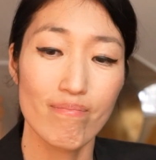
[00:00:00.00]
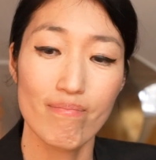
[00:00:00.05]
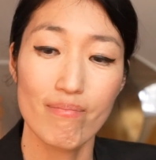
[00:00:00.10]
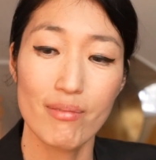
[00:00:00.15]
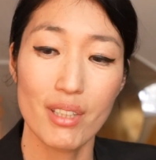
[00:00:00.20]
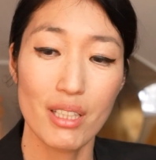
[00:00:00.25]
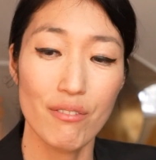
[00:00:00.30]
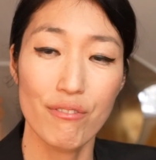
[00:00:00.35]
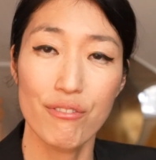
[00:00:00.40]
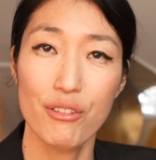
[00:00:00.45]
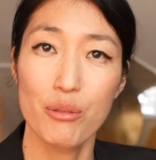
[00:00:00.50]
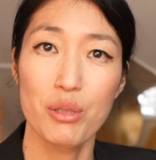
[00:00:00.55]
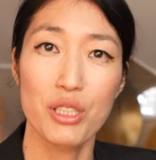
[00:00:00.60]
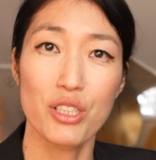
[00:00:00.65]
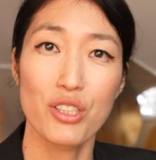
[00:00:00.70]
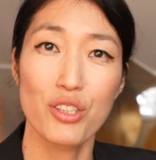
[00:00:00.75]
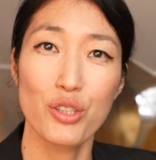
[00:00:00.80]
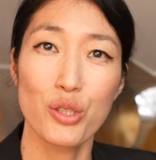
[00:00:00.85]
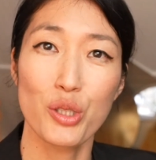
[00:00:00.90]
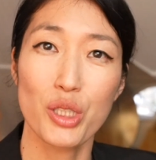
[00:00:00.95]
The
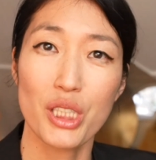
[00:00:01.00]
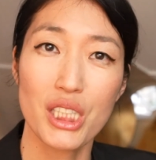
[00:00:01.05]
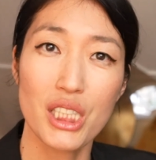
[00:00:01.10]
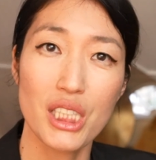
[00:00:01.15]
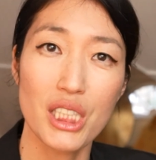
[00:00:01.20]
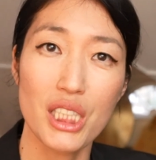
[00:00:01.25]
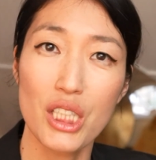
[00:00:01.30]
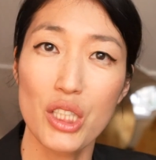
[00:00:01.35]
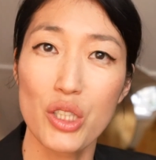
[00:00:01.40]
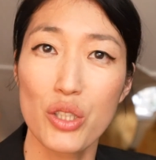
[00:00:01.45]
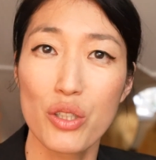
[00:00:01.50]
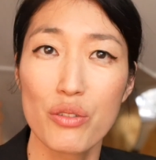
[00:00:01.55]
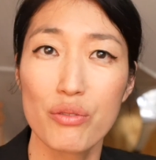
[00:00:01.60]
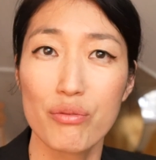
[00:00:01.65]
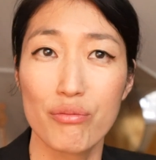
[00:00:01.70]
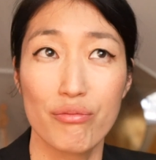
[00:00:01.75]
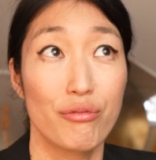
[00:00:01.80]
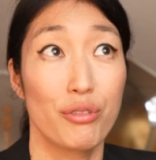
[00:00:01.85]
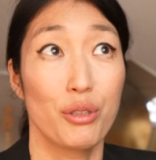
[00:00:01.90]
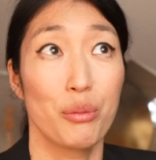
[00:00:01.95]
infamous New York City, known
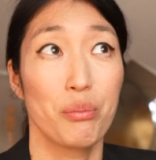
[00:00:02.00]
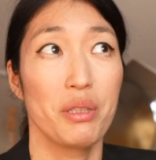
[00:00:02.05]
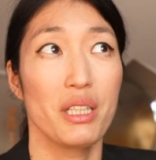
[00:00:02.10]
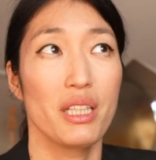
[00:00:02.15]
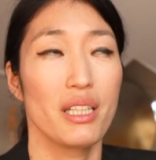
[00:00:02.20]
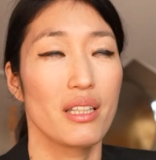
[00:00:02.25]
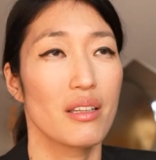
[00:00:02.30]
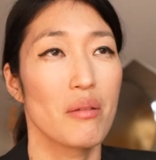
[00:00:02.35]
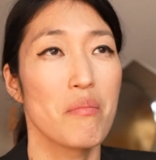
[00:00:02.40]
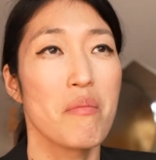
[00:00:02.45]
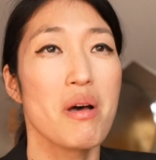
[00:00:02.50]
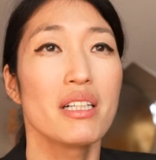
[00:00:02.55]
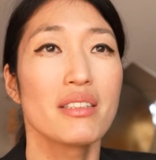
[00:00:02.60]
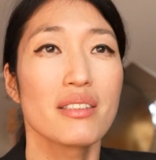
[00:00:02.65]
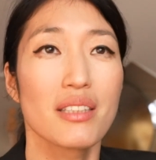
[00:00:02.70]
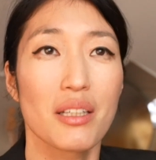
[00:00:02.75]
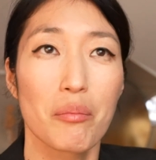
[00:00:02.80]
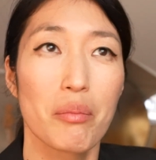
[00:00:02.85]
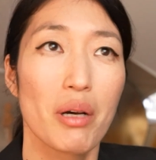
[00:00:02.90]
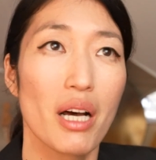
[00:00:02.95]
for being the
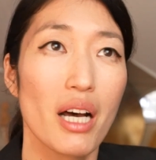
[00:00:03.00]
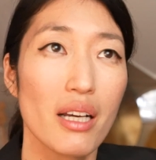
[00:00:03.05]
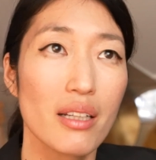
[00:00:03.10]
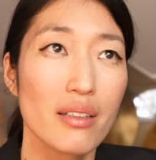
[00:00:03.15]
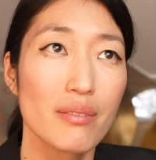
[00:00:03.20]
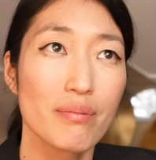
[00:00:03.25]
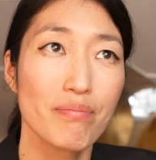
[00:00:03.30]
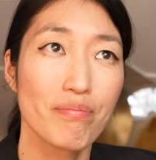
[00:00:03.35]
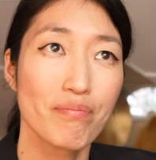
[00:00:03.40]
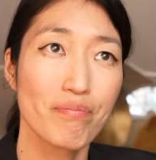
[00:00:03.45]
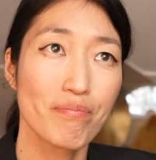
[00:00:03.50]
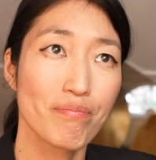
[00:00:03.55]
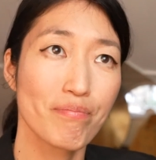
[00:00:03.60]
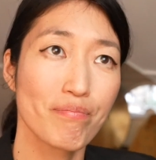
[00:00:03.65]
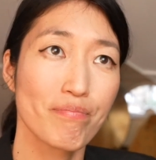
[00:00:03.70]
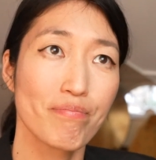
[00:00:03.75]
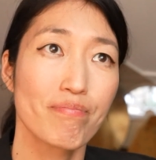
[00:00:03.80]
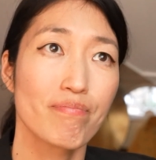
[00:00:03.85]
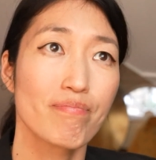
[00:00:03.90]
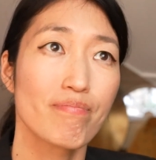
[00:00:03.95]
melting pot,
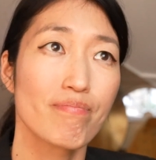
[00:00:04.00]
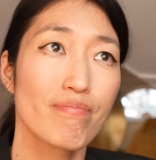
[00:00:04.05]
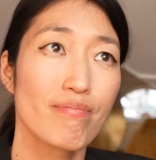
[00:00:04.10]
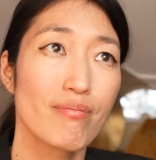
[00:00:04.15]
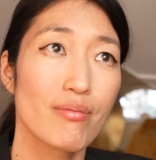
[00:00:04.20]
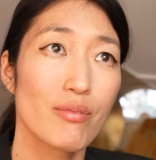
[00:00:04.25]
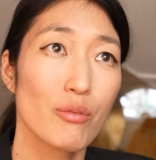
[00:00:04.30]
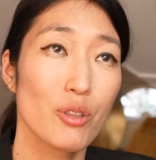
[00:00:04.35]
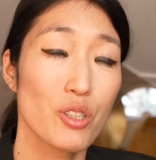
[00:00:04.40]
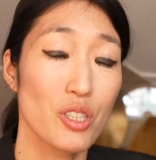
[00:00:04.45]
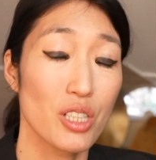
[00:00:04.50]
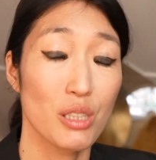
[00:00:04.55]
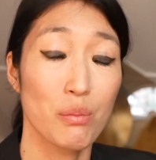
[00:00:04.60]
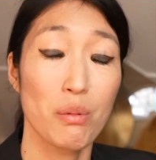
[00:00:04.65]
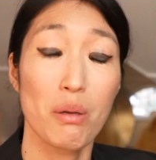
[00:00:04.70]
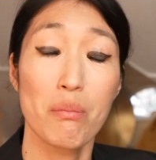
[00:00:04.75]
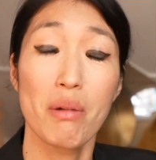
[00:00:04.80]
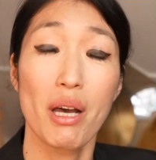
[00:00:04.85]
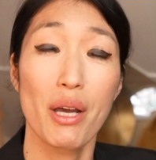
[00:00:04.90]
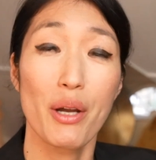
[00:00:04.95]
which has
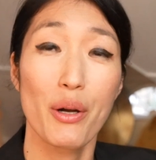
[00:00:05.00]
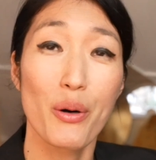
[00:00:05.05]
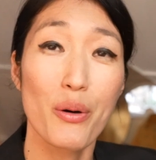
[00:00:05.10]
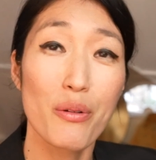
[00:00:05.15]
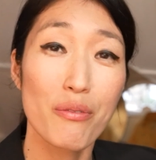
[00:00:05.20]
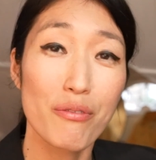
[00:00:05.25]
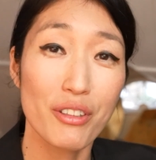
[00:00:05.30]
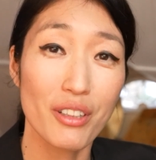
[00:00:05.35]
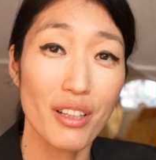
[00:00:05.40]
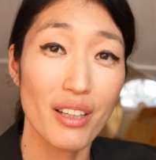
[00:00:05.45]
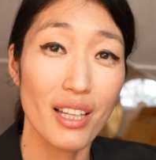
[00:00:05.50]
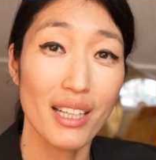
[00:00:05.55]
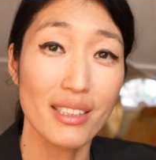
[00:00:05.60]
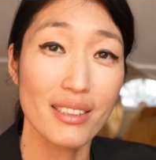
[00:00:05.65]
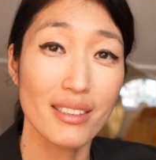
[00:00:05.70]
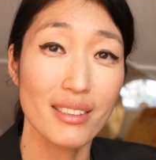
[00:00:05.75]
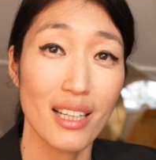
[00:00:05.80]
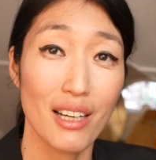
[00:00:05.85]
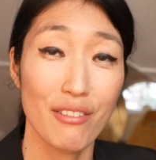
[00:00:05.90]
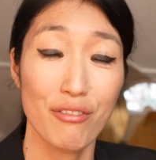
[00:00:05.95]
been my home for the
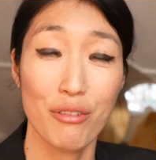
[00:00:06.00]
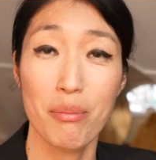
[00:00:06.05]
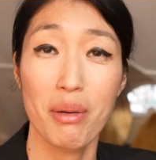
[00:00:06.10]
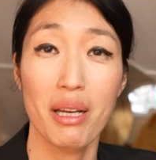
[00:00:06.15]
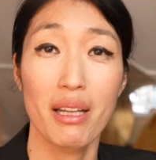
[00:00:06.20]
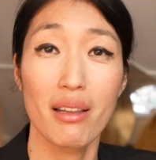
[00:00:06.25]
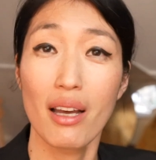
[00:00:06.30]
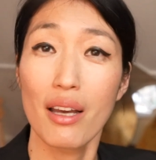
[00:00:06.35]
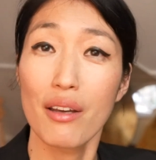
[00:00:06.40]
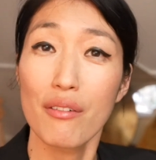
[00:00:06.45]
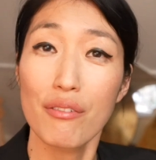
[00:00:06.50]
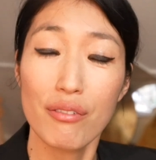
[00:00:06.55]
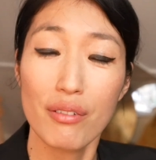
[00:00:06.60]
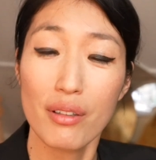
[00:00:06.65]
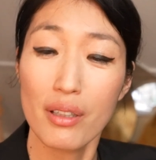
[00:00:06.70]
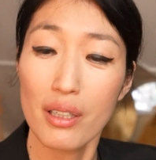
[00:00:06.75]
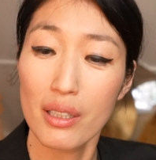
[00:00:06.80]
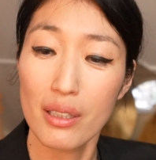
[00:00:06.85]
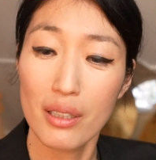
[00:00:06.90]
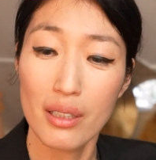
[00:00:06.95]
last half of my life,
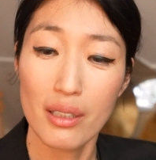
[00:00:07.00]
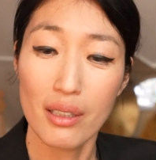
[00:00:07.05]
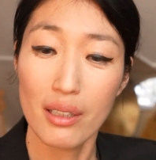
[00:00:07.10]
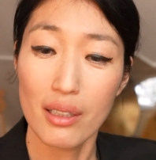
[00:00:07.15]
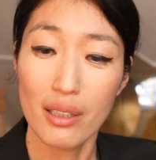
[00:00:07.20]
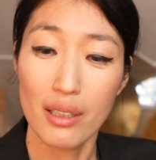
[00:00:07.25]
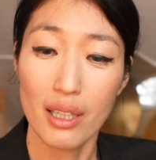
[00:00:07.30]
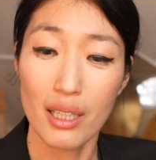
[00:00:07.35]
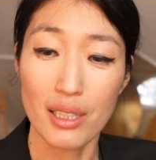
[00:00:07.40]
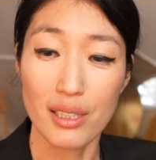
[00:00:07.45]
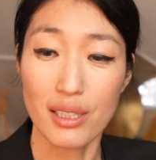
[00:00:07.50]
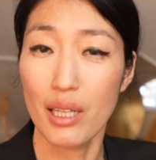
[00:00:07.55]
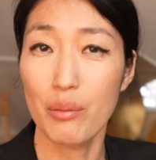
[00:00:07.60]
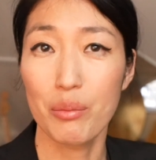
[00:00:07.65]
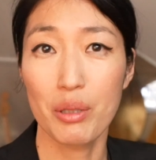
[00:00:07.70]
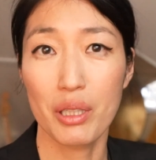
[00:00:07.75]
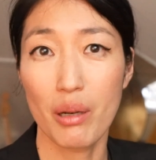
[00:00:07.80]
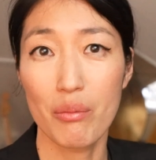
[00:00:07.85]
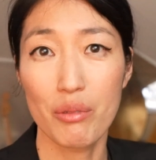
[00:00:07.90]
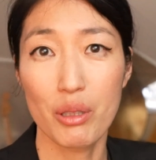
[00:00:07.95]
has now
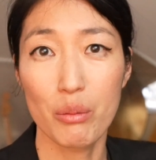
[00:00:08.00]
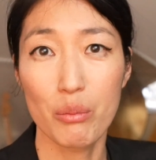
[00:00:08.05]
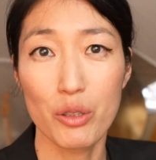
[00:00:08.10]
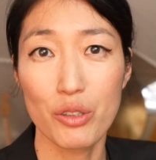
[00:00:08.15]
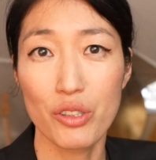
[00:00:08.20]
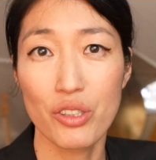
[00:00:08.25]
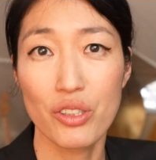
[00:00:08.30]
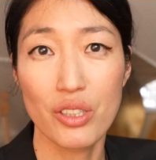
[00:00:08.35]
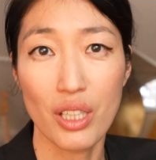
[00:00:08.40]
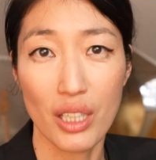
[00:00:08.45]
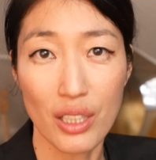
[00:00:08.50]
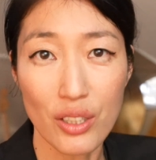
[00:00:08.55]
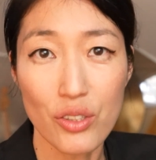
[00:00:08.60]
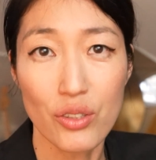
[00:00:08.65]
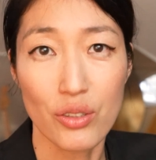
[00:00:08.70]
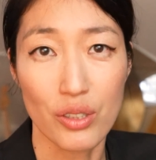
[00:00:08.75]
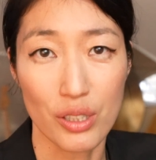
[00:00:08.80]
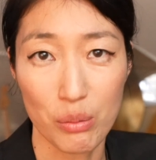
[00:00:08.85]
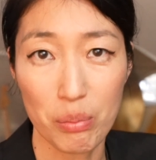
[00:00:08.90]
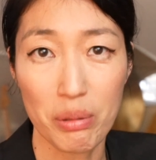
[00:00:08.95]
become the most
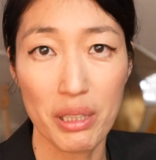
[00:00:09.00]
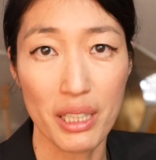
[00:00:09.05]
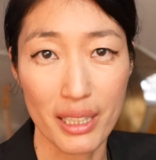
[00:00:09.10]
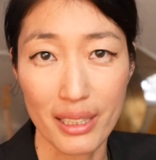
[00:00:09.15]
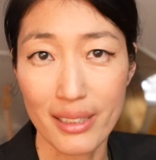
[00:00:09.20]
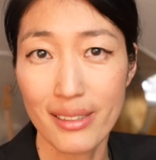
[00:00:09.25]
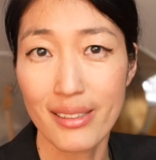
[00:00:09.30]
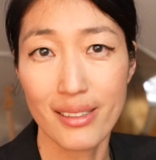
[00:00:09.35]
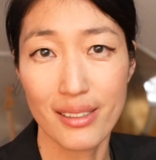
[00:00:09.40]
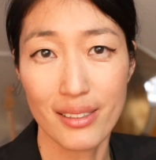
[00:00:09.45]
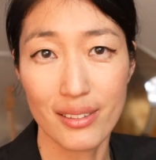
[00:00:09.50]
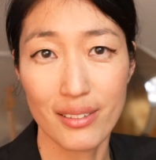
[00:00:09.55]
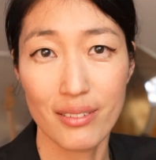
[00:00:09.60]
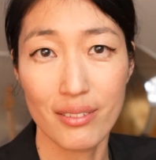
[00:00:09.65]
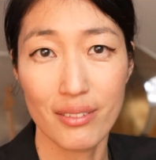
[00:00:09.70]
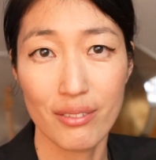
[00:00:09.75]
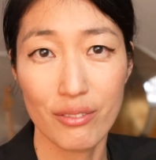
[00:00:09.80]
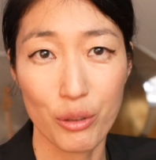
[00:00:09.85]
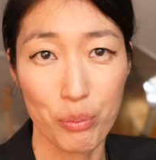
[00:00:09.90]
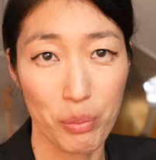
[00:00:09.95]
dangerous place
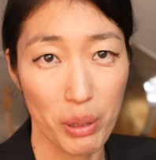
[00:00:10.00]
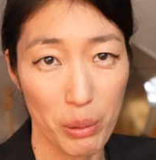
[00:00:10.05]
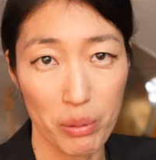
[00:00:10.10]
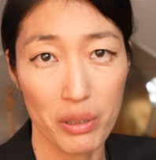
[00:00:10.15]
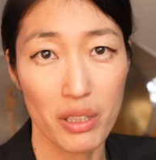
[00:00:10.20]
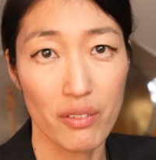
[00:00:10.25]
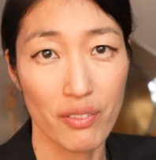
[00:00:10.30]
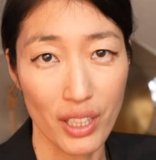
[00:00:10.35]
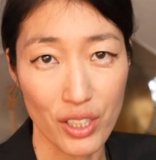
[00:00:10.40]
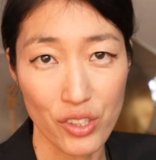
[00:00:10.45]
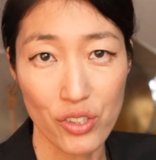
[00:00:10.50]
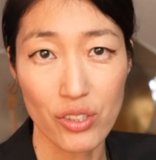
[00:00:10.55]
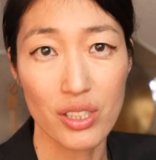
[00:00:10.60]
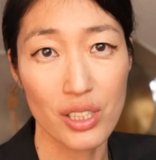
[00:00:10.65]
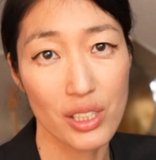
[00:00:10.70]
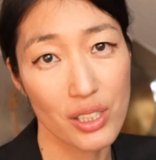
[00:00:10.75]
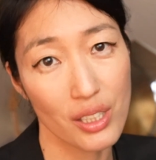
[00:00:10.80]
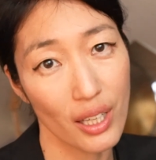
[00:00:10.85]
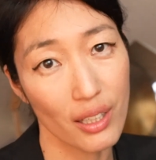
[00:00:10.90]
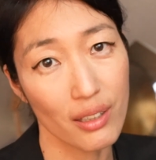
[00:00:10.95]
for people of Asian
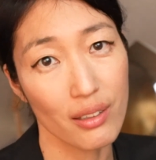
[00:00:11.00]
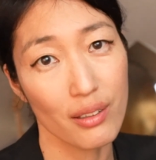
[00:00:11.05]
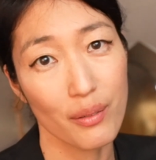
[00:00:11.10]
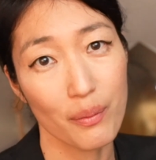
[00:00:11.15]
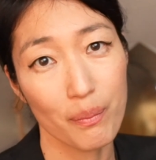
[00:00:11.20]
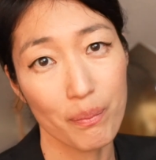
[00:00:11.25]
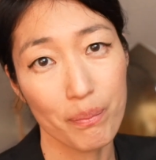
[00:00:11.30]
descent.